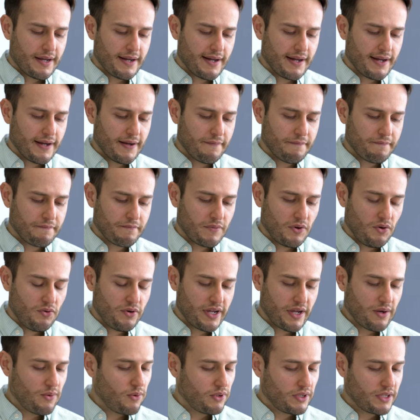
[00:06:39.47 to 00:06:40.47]
Um,
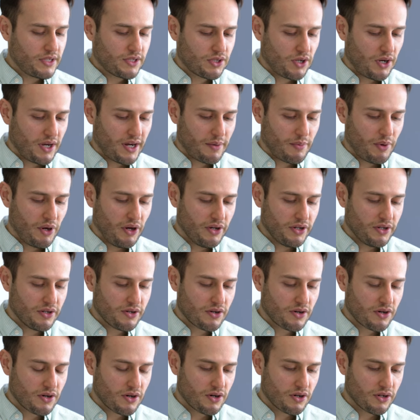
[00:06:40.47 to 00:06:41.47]
okay, well, let's talk about
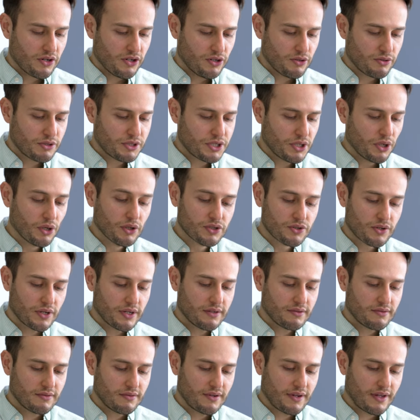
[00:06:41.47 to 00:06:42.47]
your, your
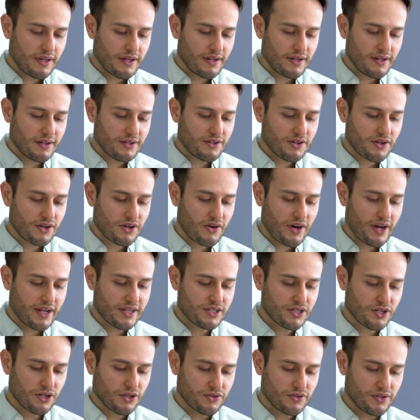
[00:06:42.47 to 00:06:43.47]
children and your
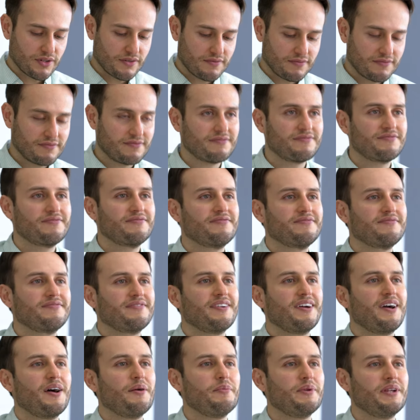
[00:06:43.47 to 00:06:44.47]
grandchildren.
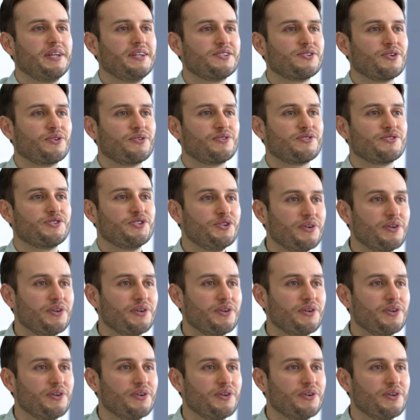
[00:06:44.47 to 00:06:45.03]
How many children